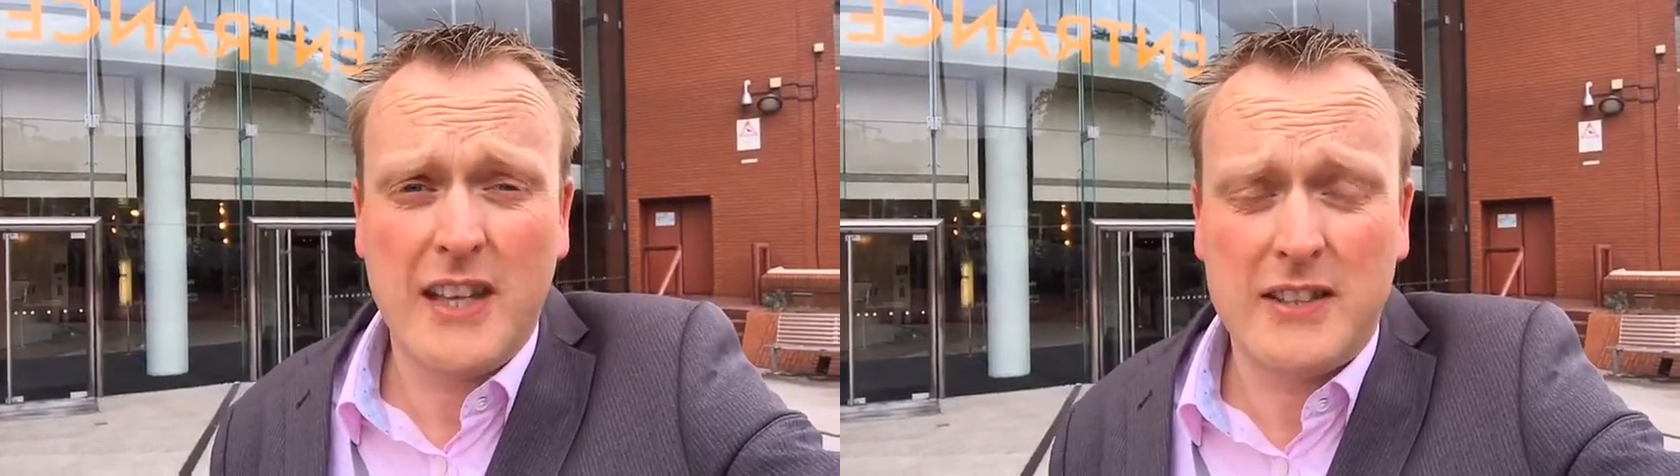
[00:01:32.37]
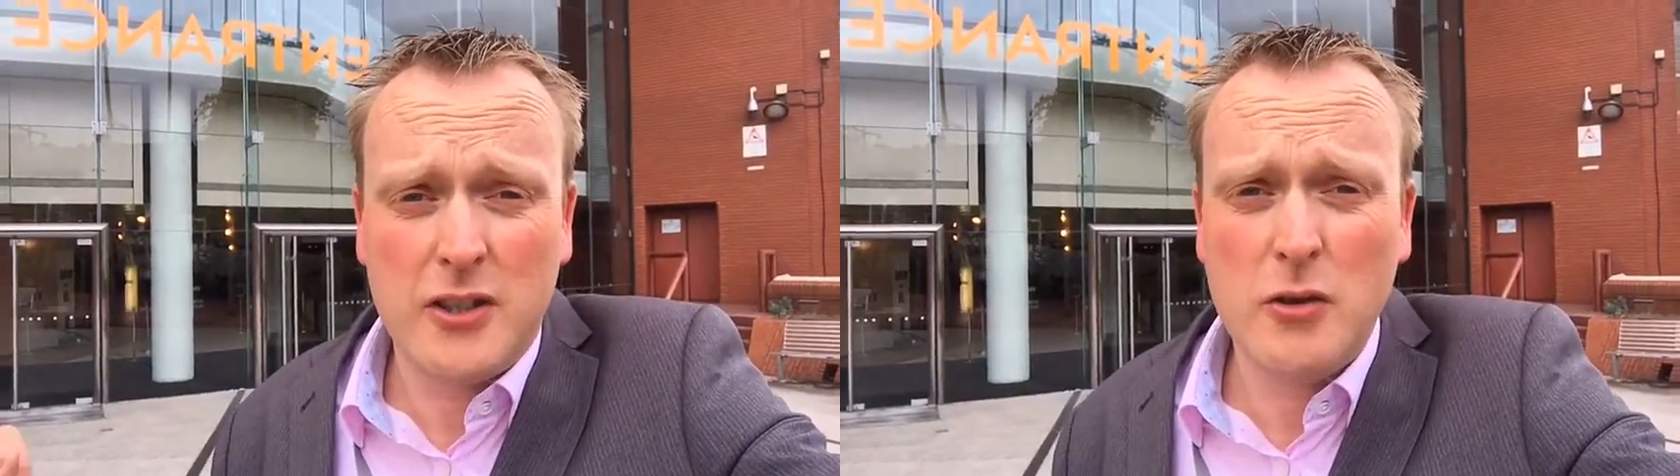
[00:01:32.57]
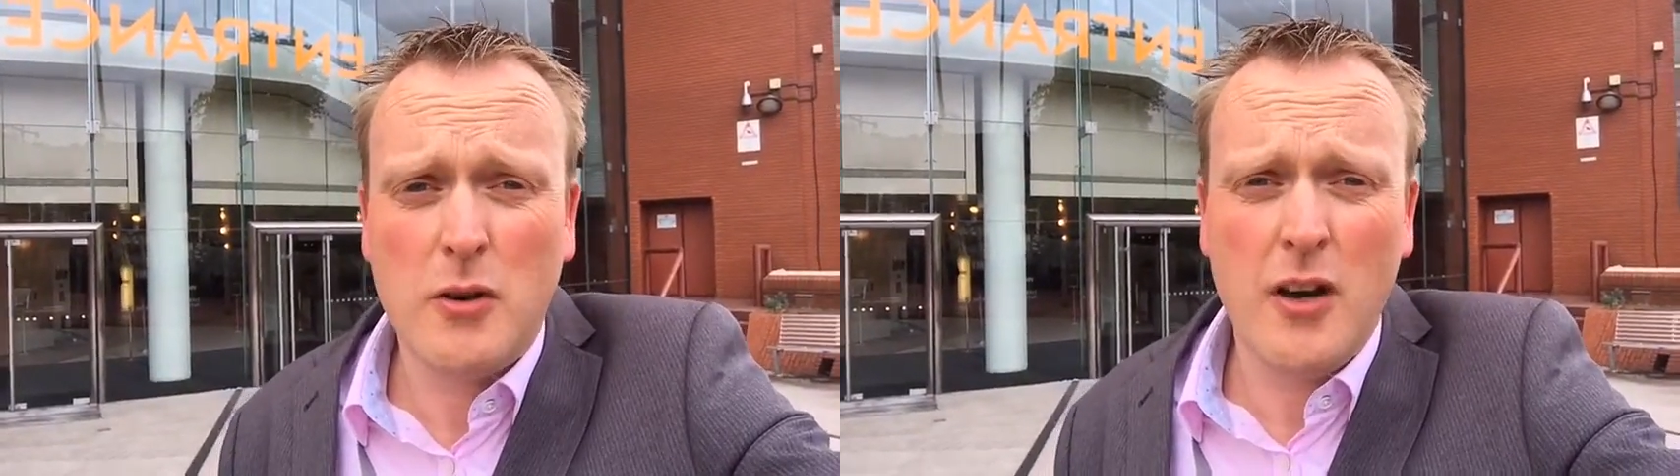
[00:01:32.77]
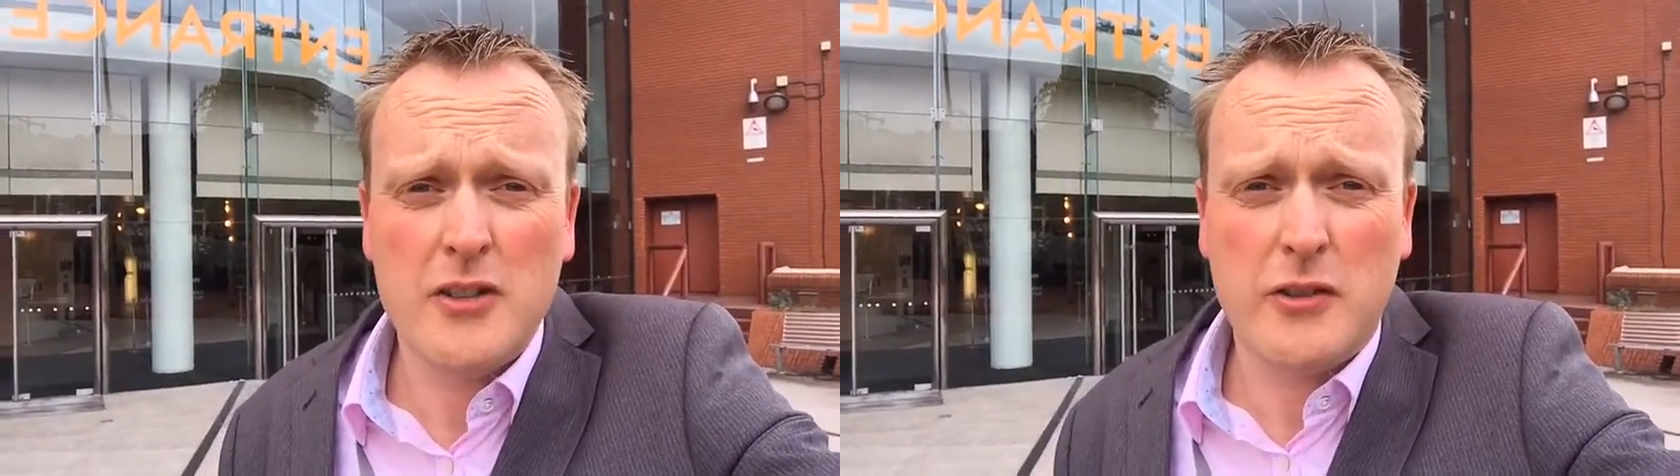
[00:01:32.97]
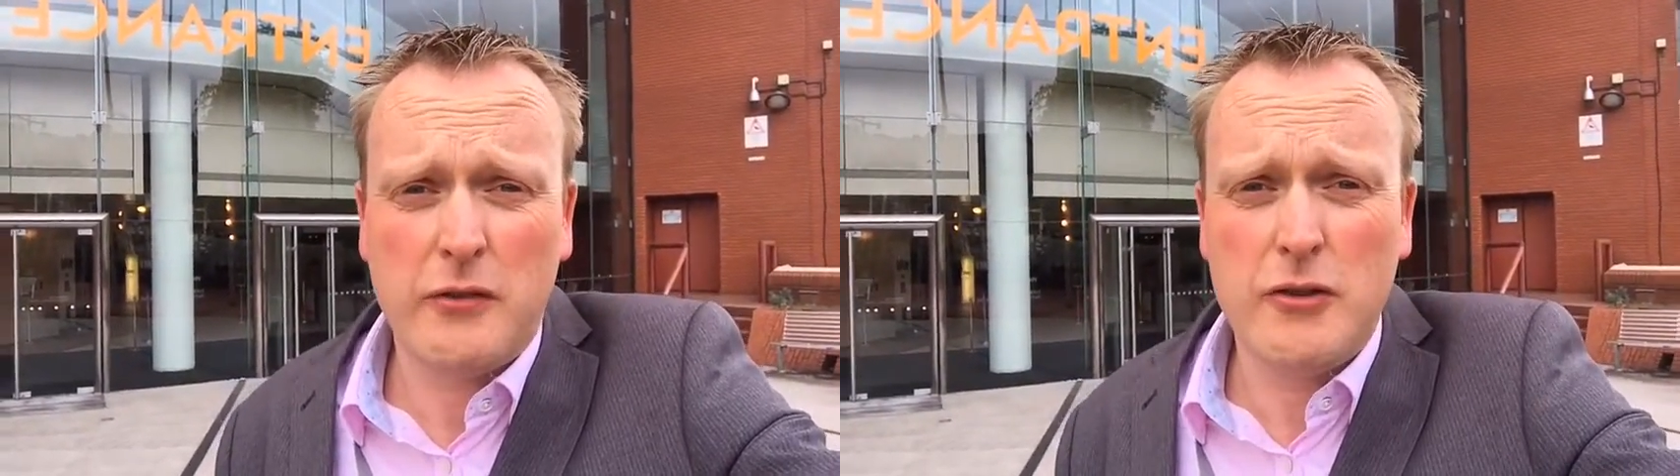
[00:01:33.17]
that took
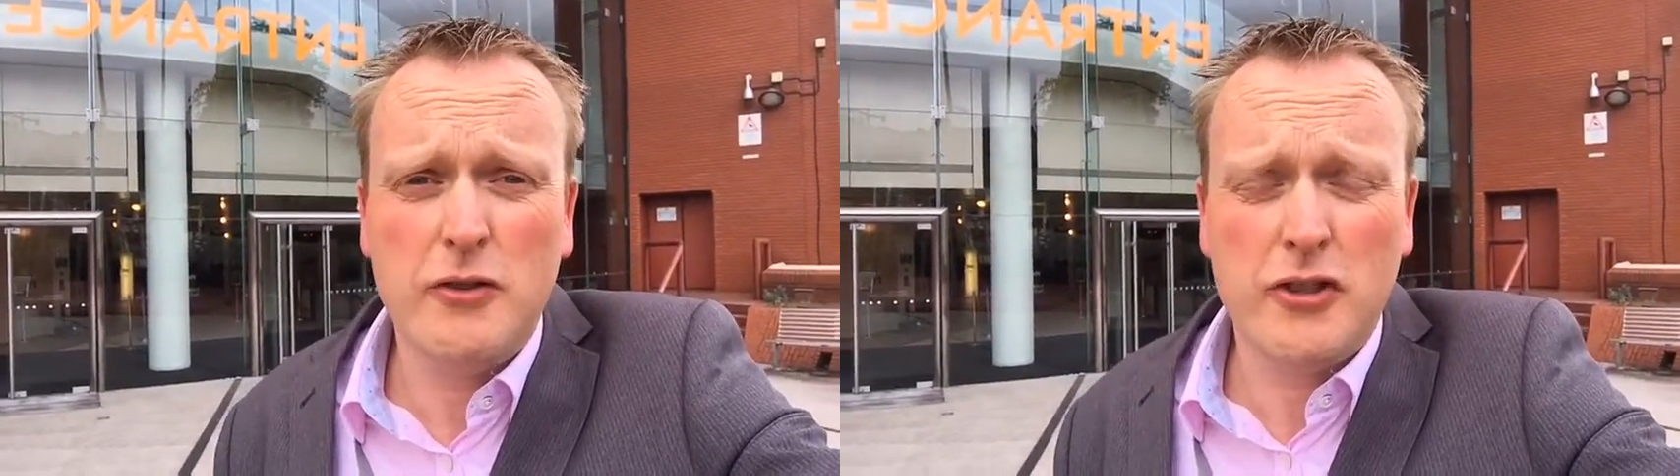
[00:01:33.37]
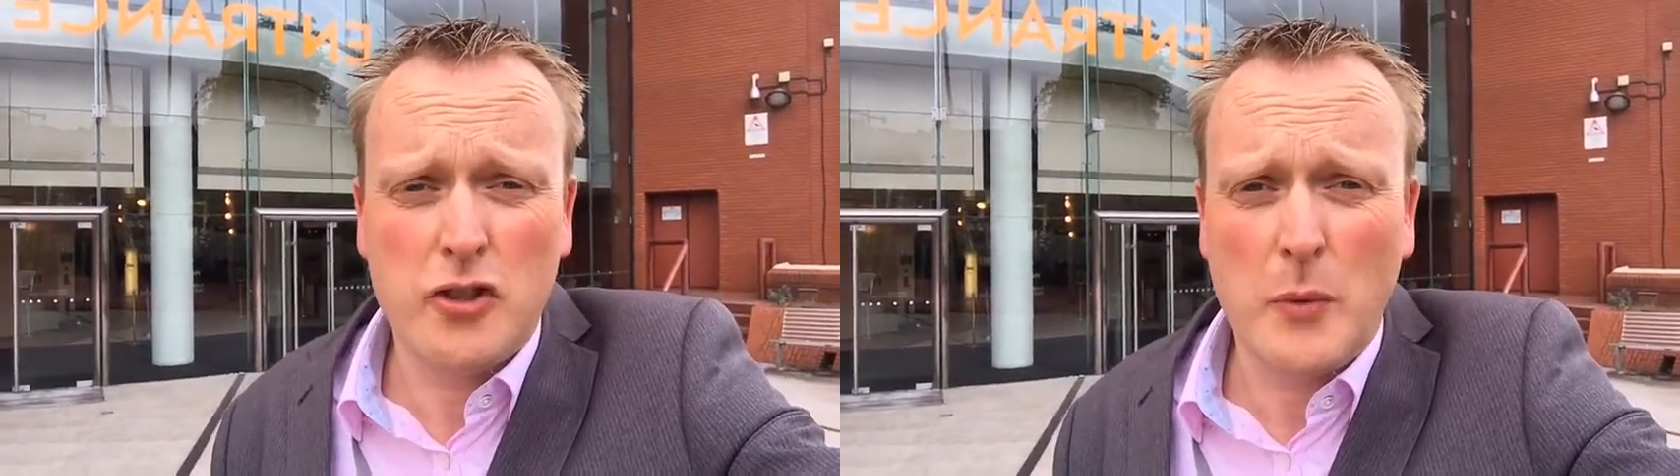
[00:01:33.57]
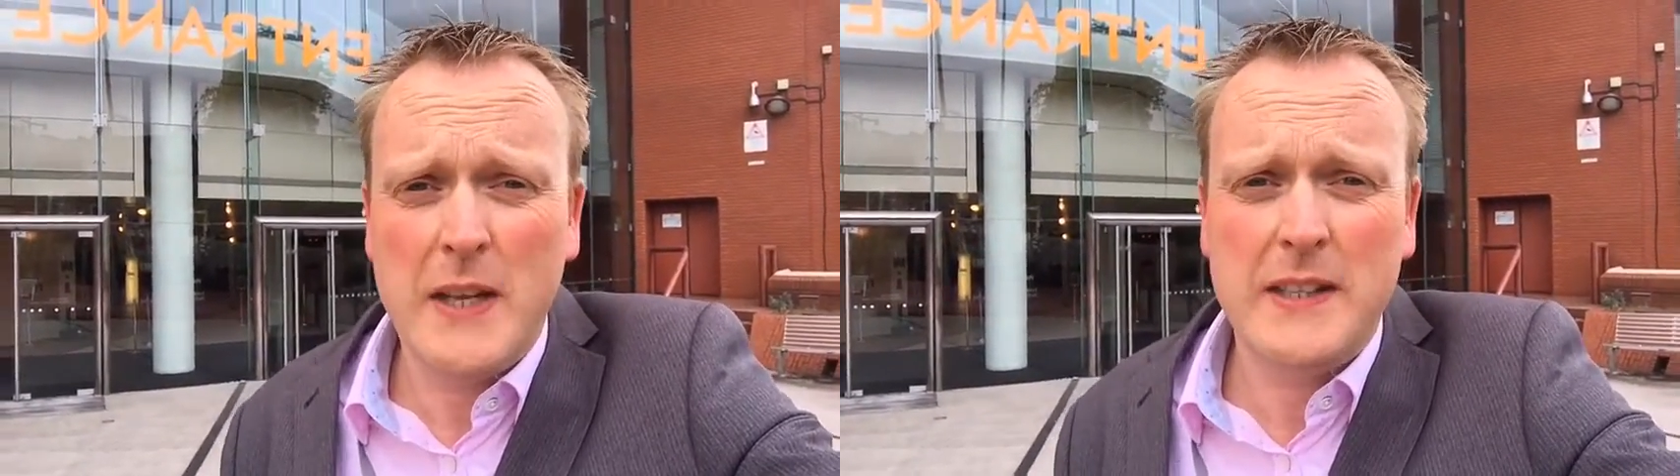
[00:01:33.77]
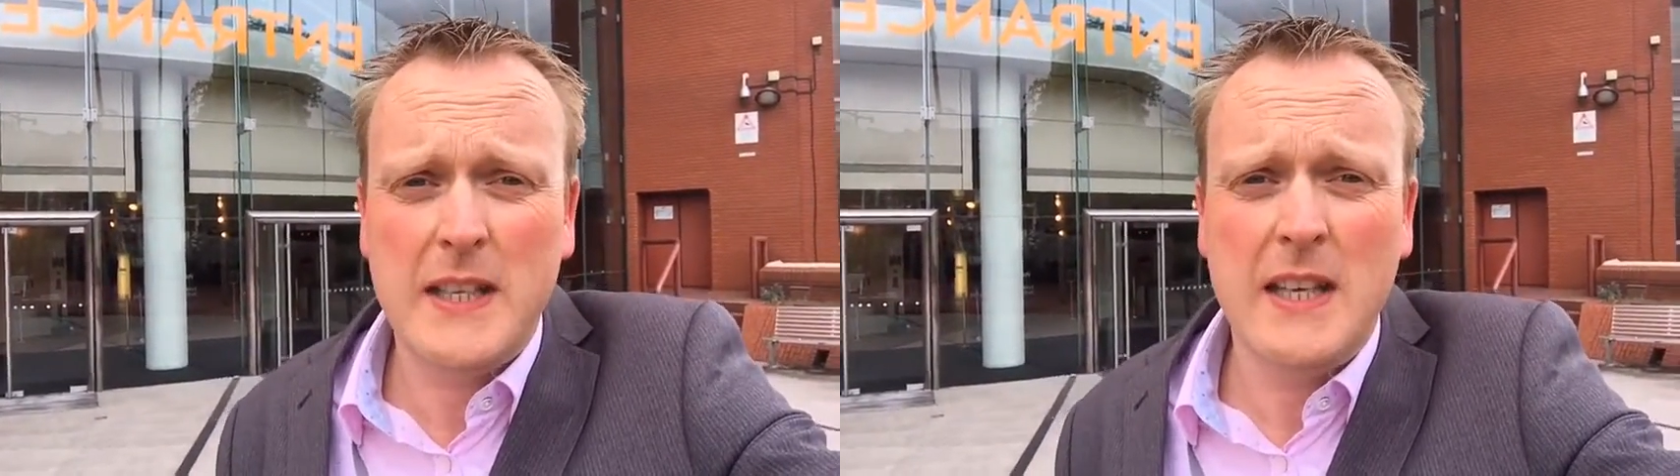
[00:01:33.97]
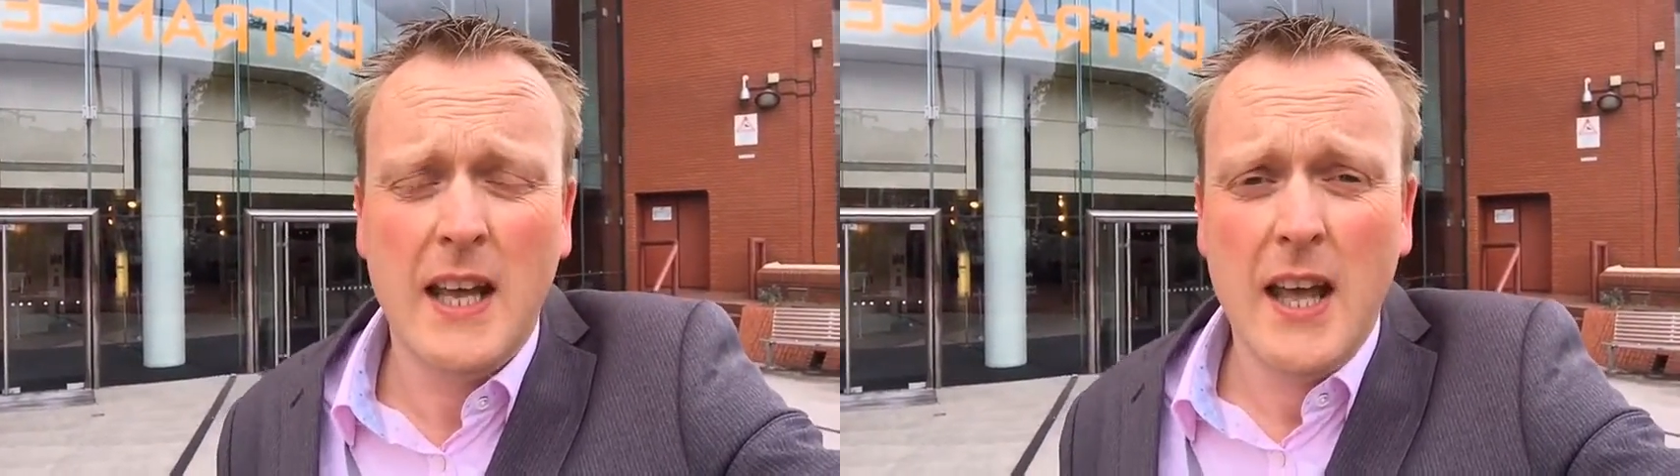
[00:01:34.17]
us through the 20